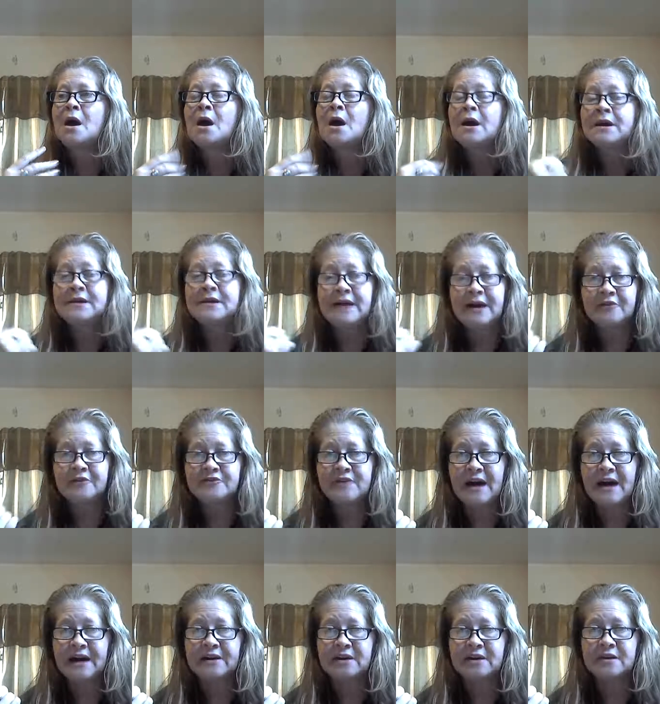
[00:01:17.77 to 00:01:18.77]

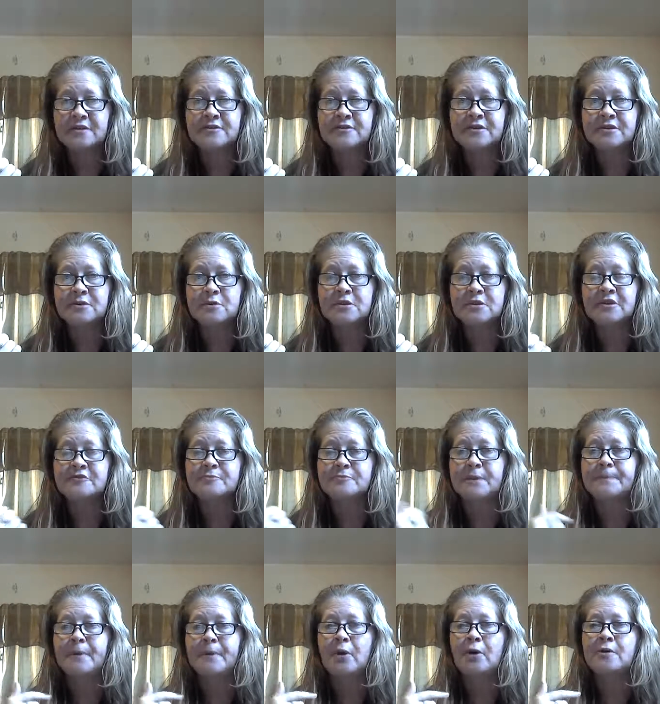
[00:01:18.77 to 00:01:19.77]
Yesterday I couldn't do it because
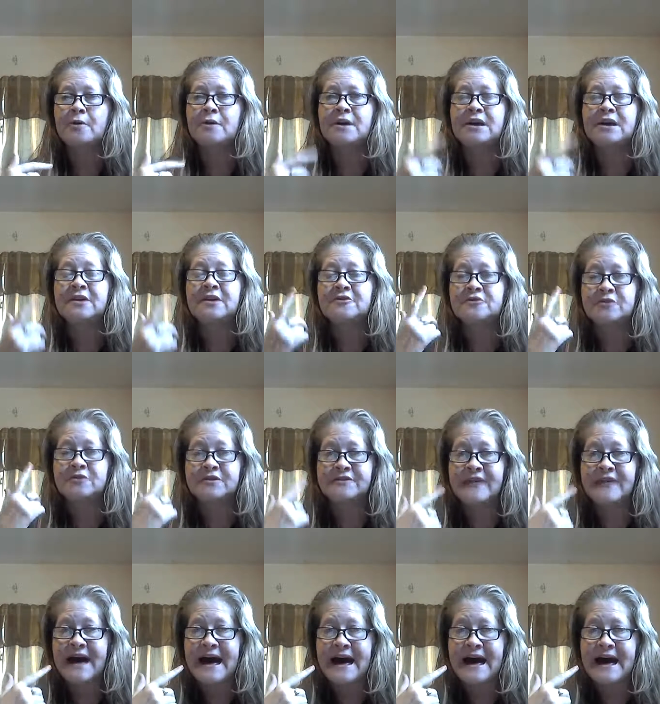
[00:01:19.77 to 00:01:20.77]
my partner injured his
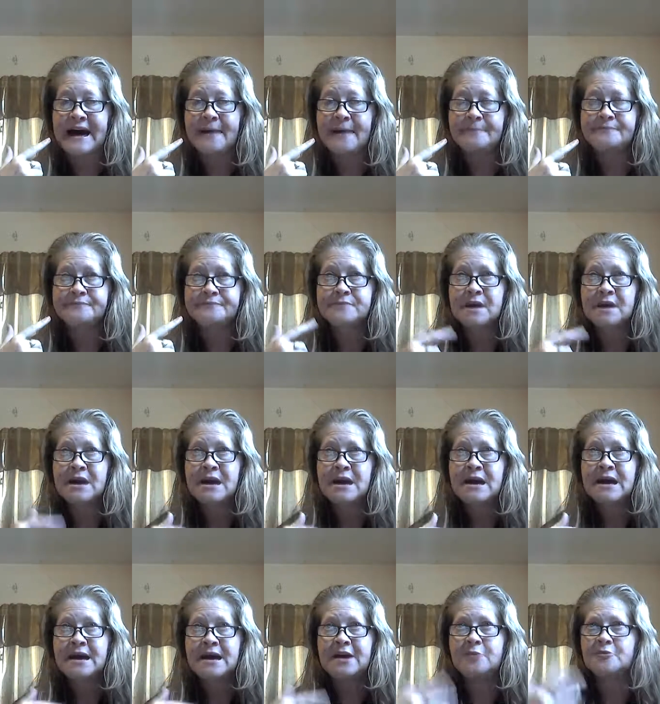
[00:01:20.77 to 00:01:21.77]
eye.
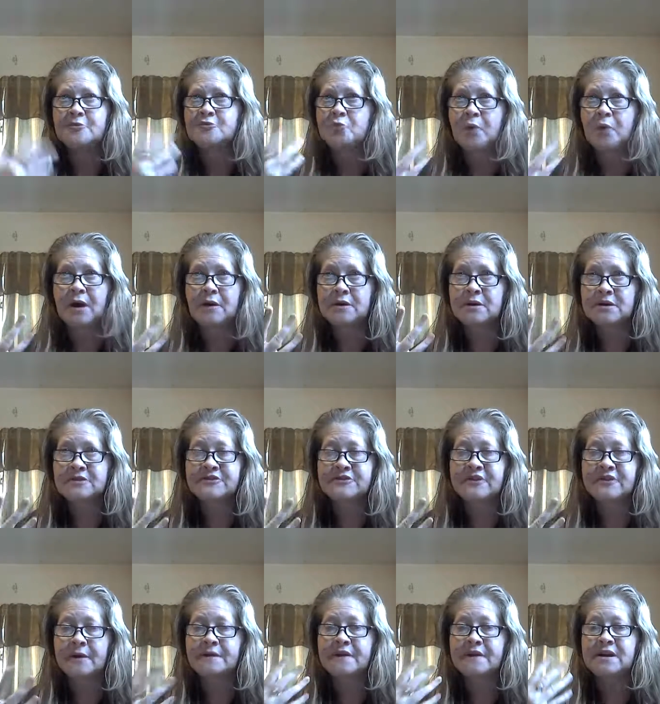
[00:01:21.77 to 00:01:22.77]
He was welding
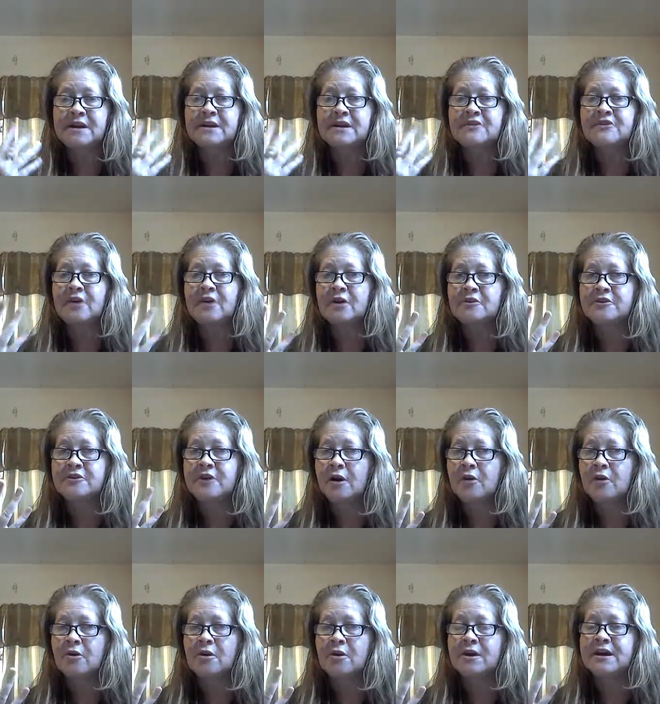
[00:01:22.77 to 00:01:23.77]
something in his
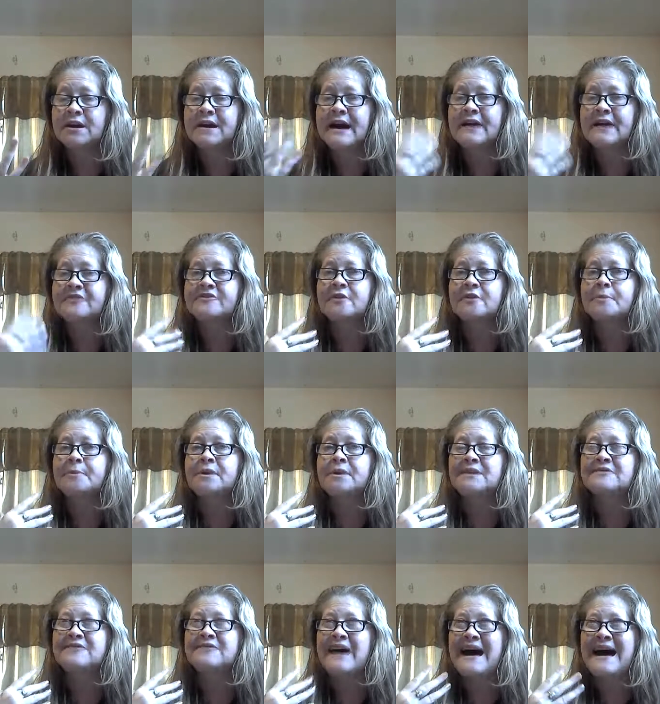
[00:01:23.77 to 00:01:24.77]
yard and got something
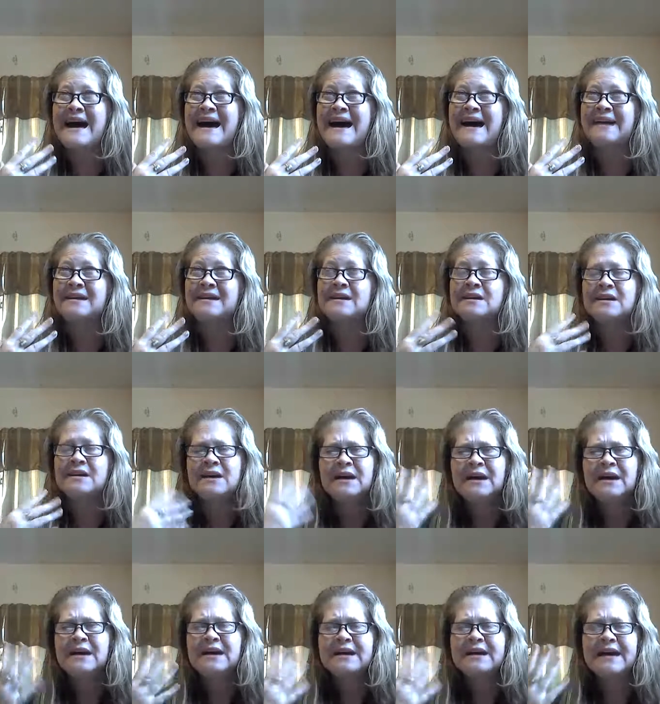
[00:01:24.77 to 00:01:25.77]
in his eye, and it
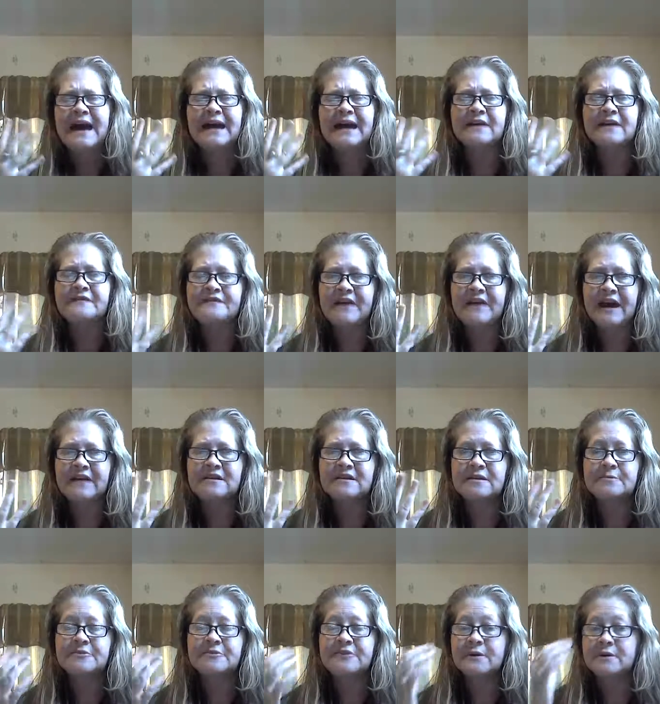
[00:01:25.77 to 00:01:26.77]
kind of affected
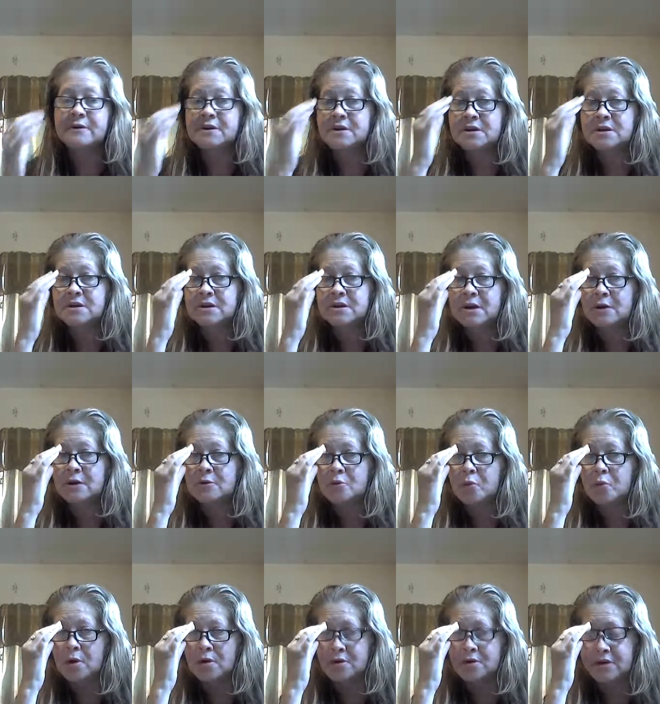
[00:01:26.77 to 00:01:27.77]
him, so he couldn't go to
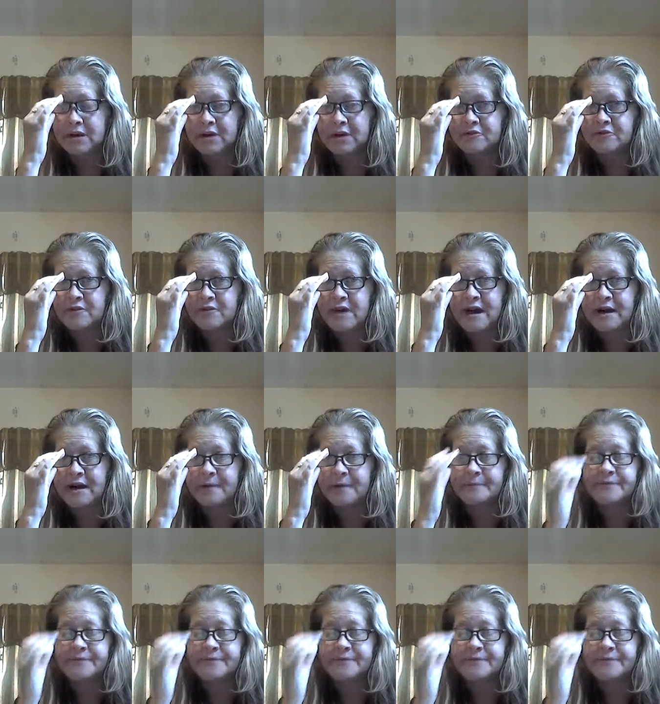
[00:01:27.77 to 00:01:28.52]
work yesterday.